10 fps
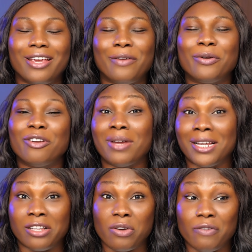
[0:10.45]
In one of my
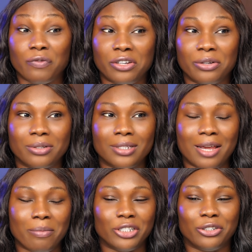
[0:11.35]
Instagram videos,
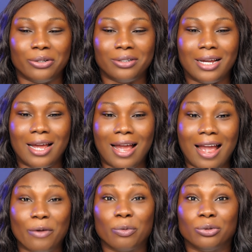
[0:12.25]
I mentioned I